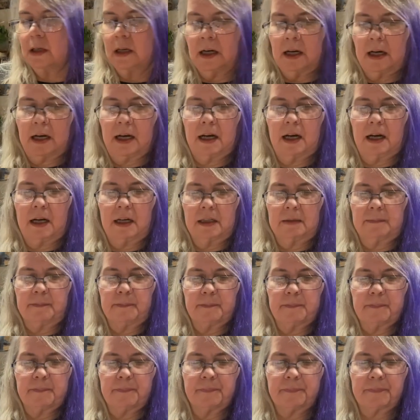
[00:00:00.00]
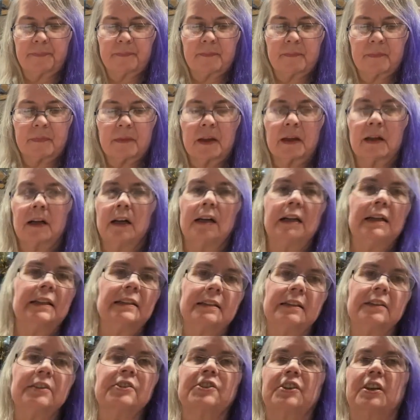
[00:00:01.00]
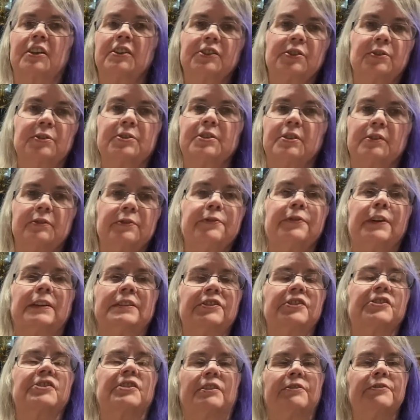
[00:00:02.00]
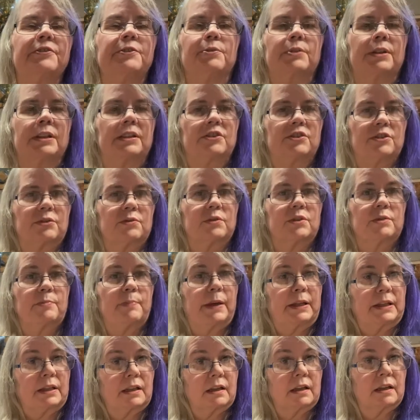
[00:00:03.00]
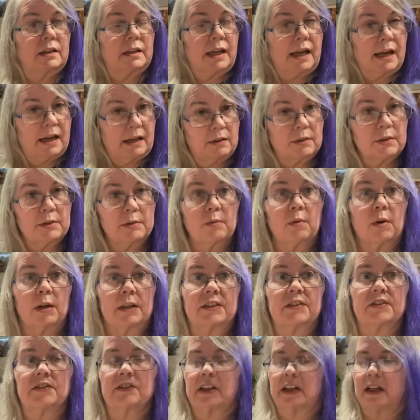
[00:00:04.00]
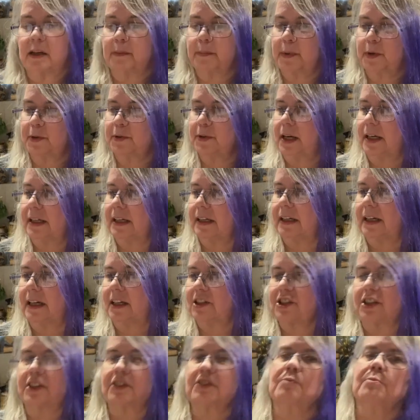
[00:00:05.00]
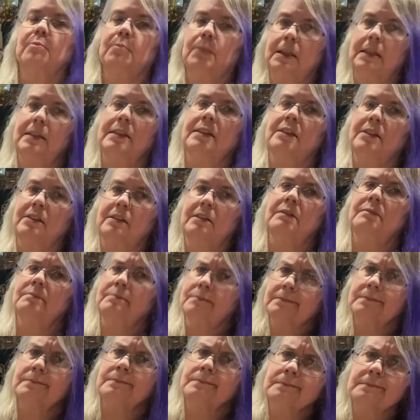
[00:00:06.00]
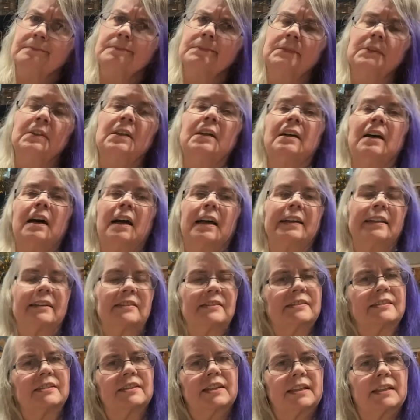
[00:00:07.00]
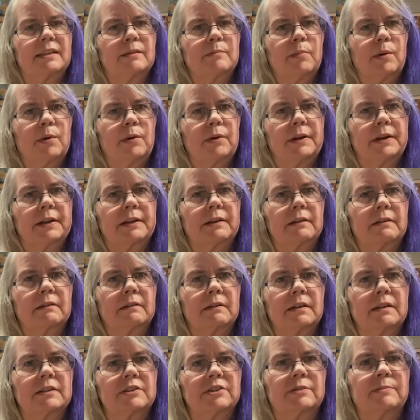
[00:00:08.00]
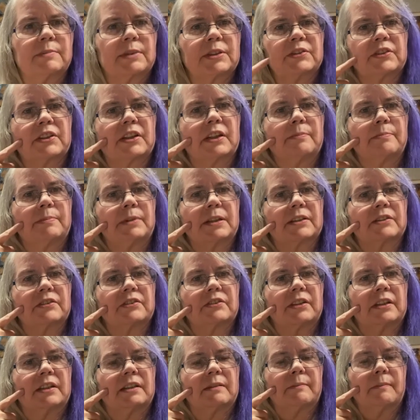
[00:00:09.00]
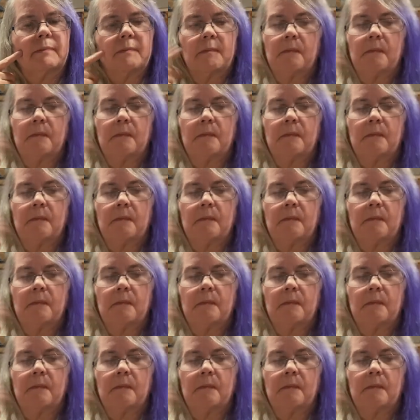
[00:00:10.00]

And there's all sorts of fun stuff you can do depending on how you want to set up your dragon hatchings. Mine I guess they're getting boring. I should mix it up next time.